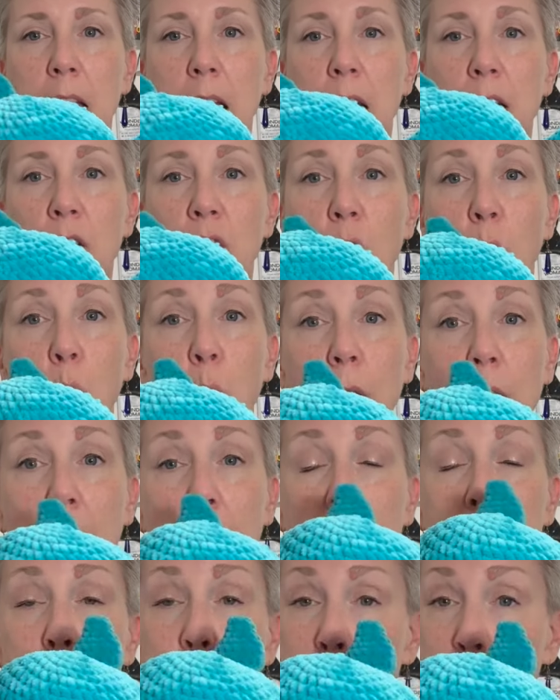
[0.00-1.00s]
So when
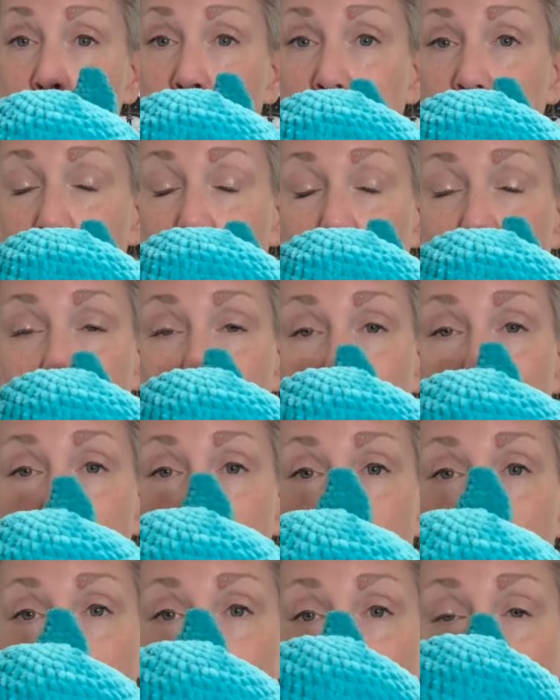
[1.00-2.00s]
I picked out this
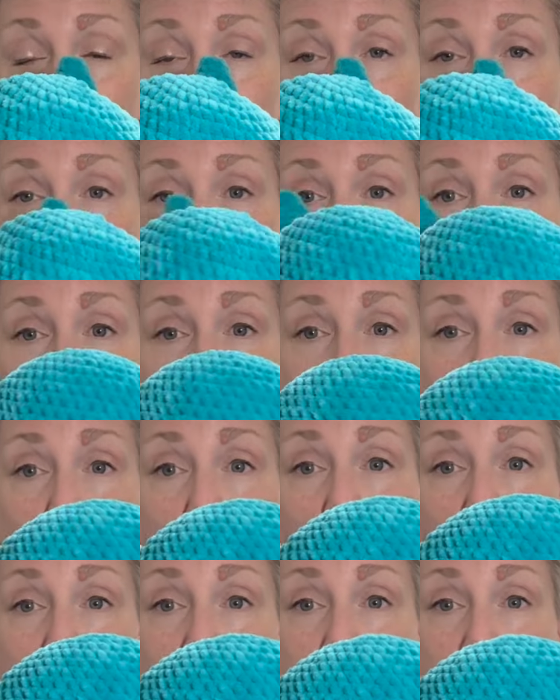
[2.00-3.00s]
pattern, this is what I thought it
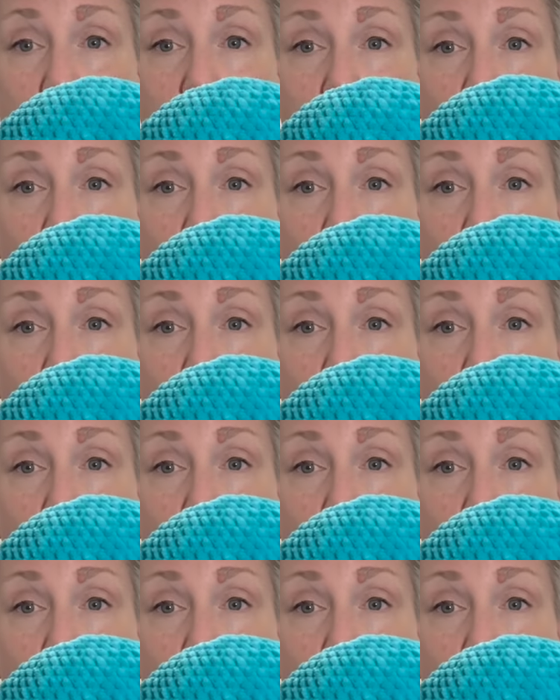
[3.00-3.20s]
was,